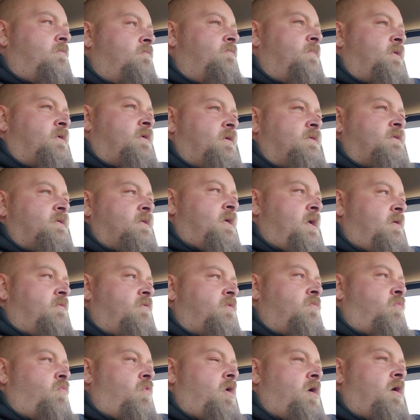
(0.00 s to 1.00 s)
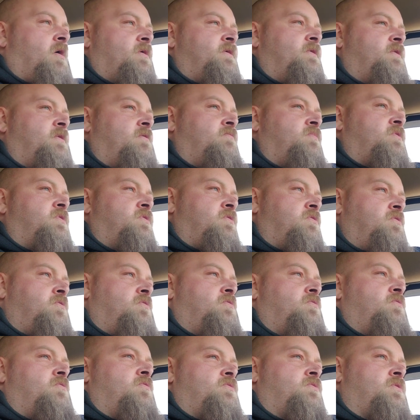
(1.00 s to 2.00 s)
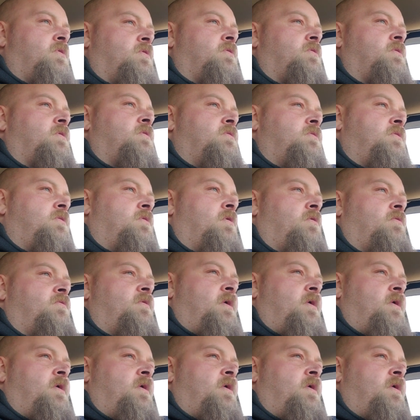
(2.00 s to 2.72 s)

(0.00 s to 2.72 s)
because they never walked in them shoes, or you know,